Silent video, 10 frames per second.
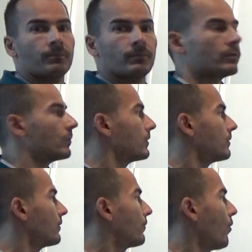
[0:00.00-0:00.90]
So
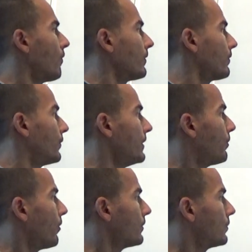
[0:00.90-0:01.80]
floor from
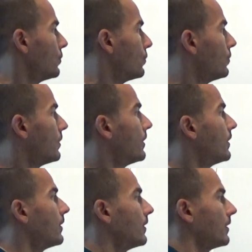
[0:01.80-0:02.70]
3.2
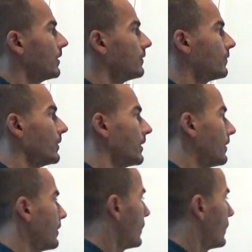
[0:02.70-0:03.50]
is 3.